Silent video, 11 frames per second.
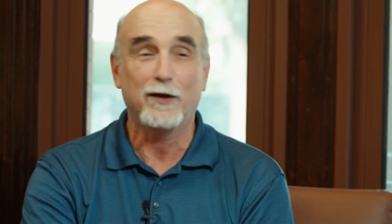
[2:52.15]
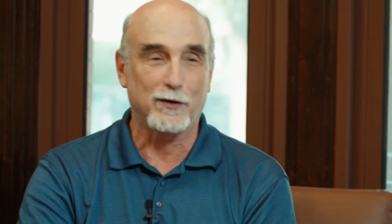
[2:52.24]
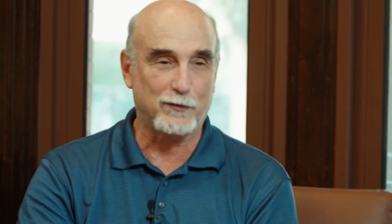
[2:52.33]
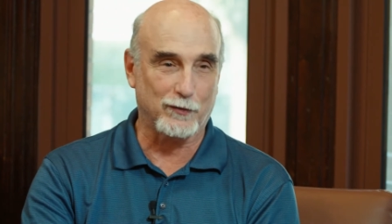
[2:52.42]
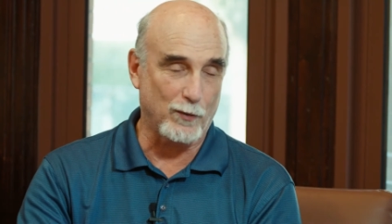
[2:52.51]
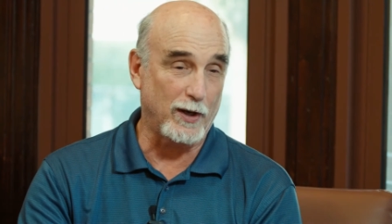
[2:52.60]

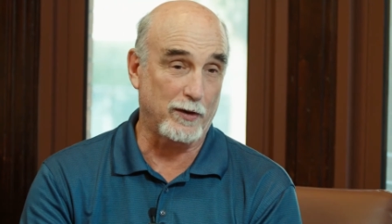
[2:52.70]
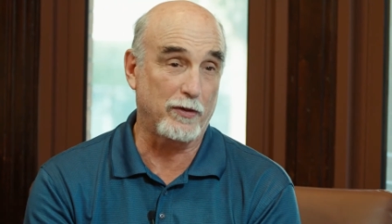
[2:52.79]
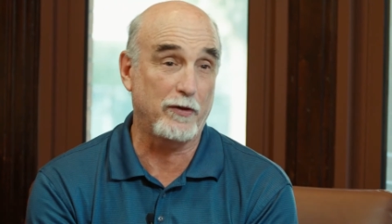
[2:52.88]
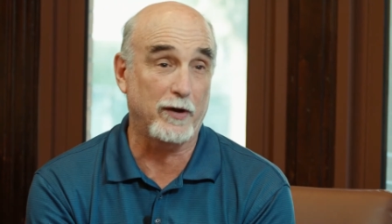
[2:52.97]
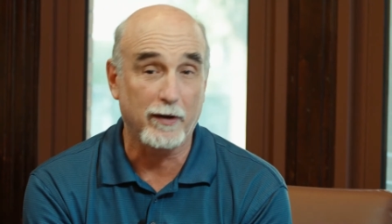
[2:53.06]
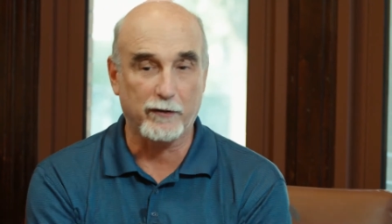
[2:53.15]
It's a grand
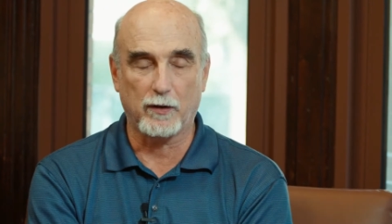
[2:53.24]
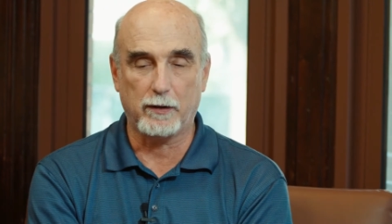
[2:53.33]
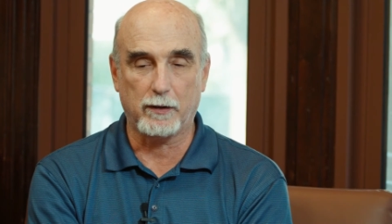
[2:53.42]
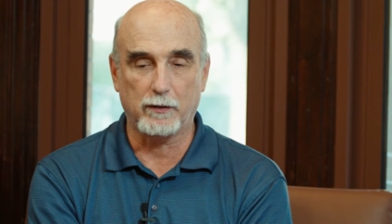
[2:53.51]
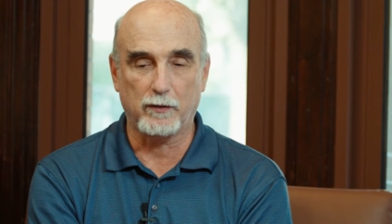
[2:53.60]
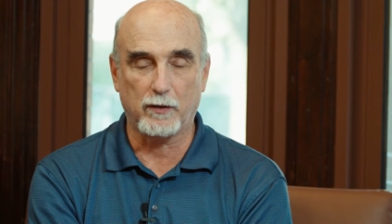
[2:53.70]
thing.
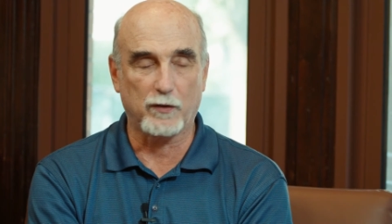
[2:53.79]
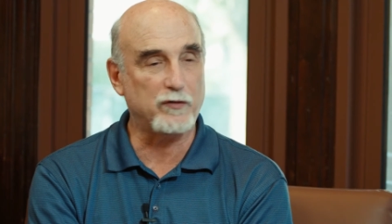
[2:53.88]
In